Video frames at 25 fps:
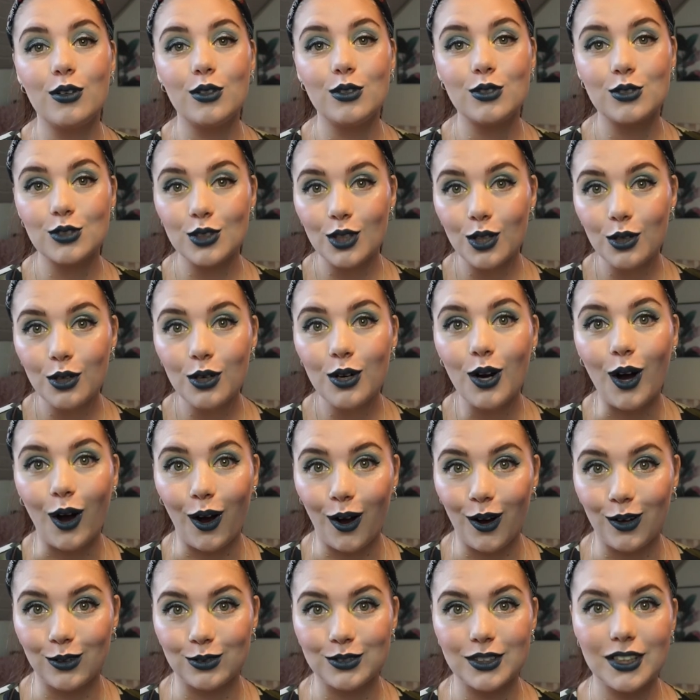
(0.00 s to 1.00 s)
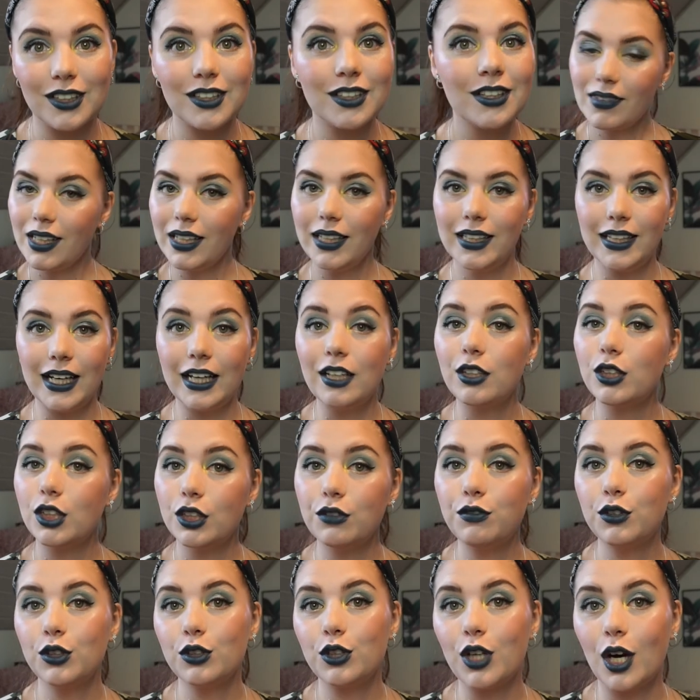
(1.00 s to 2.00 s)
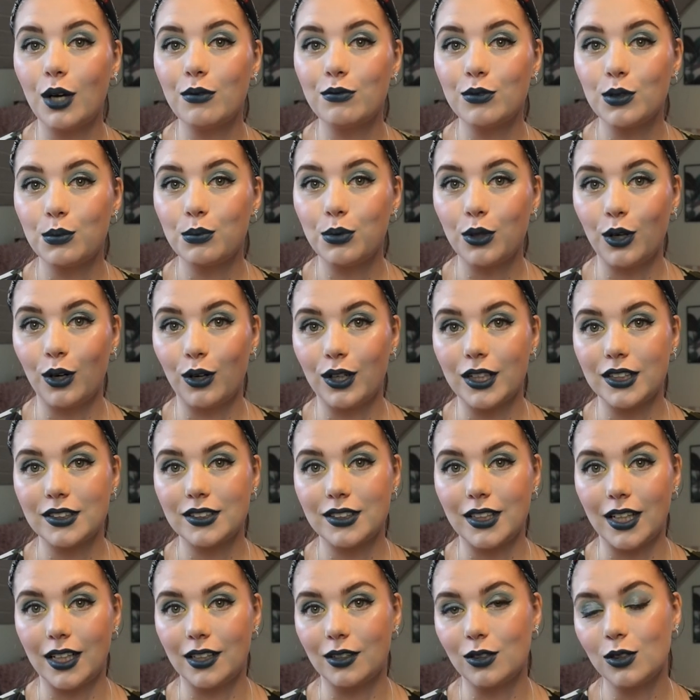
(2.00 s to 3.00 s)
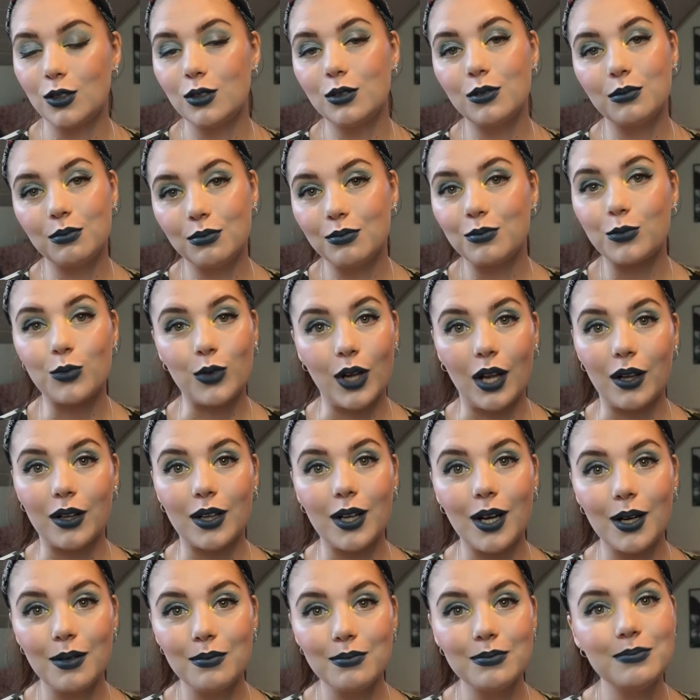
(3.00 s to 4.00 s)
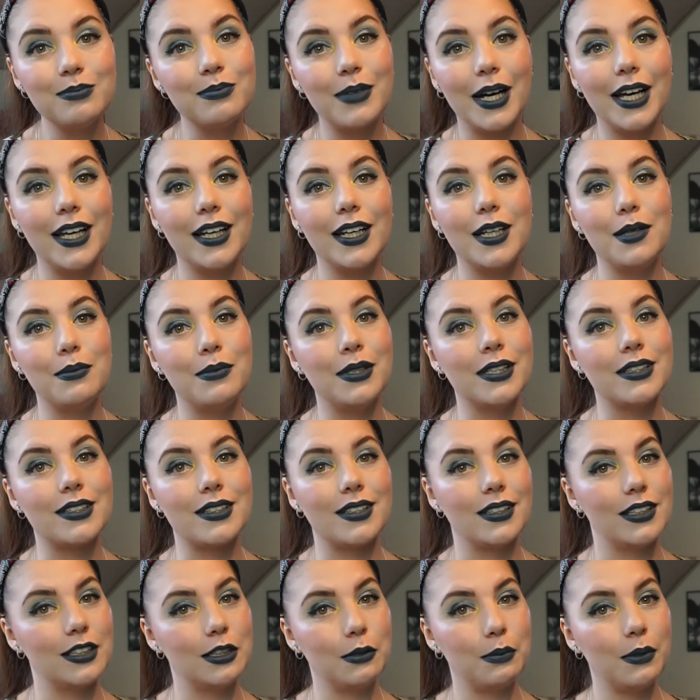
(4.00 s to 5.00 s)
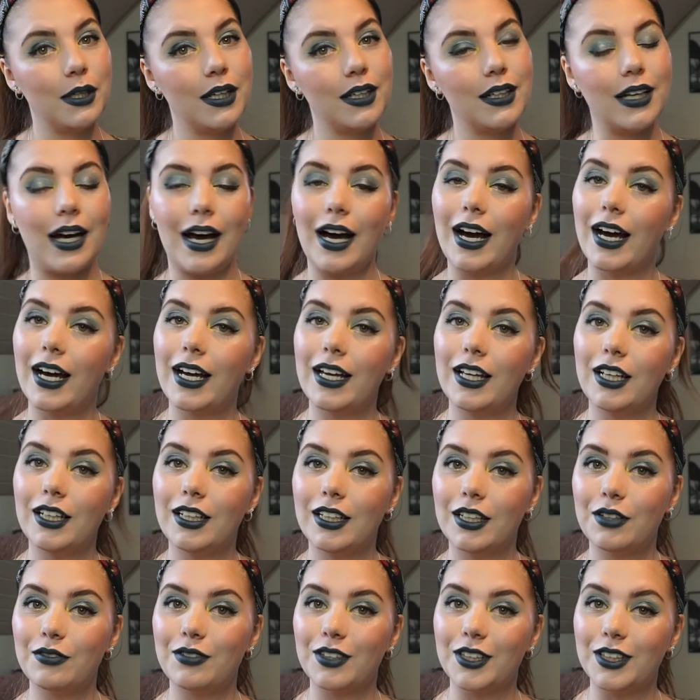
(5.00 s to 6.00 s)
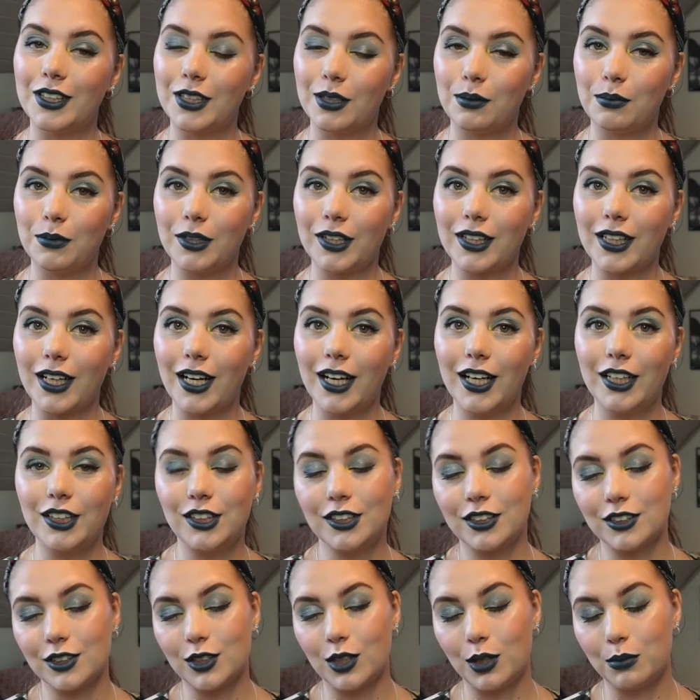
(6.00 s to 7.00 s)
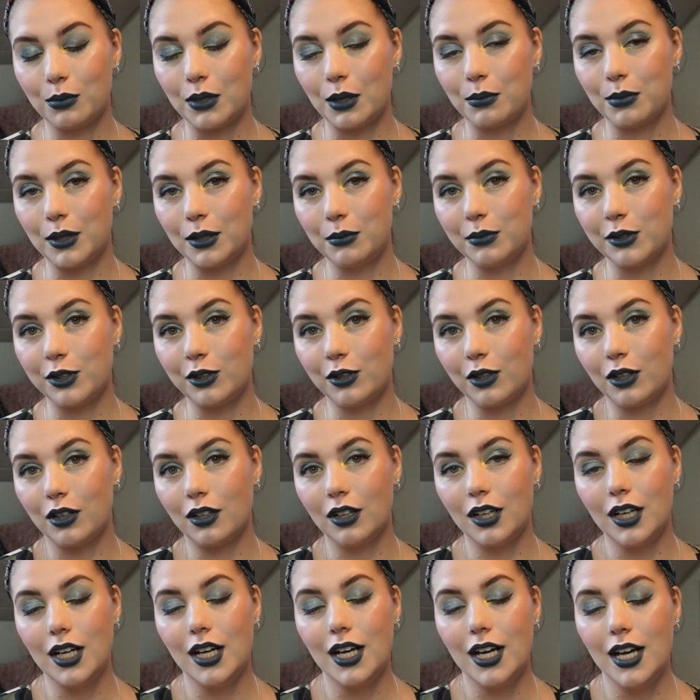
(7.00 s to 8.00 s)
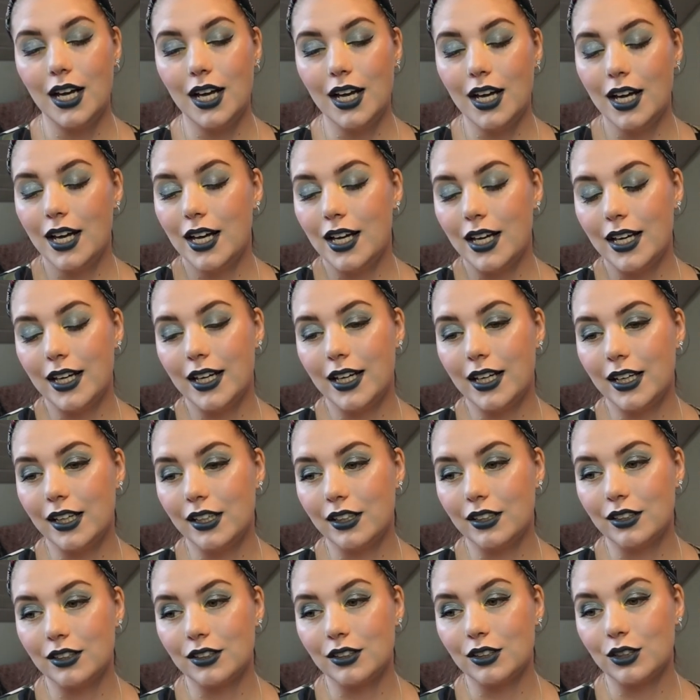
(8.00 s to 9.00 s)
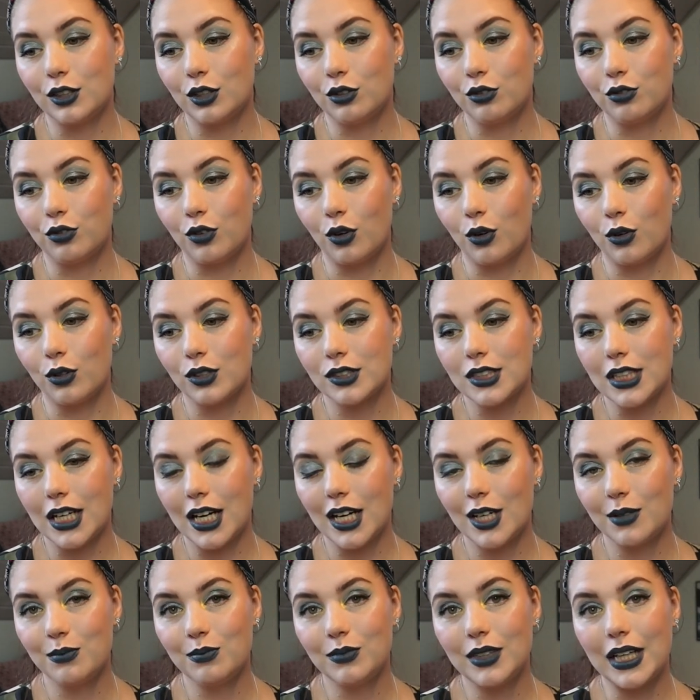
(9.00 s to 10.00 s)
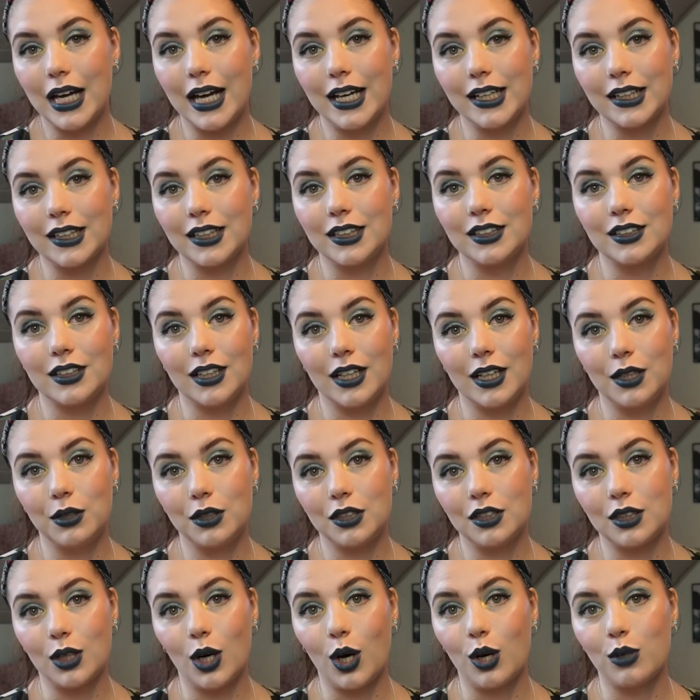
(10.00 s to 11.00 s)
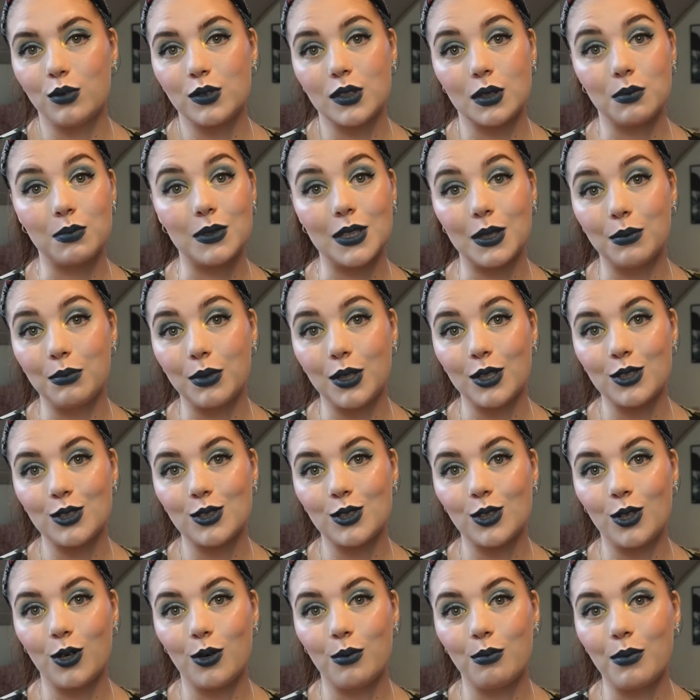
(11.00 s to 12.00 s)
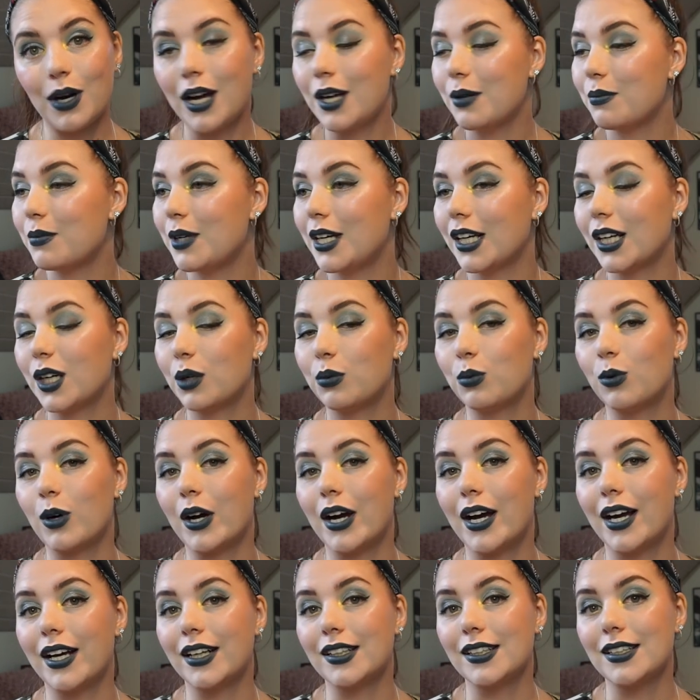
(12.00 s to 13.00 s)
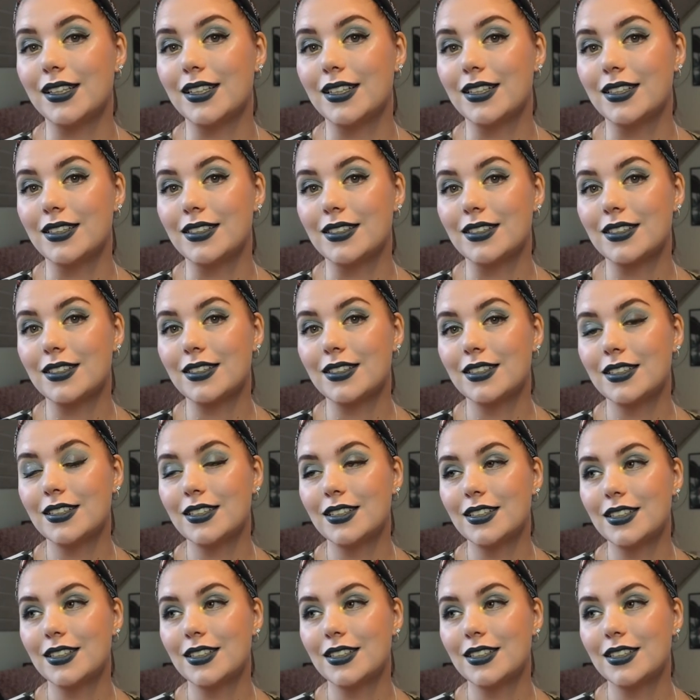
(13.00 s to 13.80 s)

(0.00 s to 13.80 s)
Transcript: so often. And if you come from Paula's channel, welcome. My name is Elisabeth. I live in Denmark. I just got my baby girl in the fall time, like in the end of September. So my makeup wearing is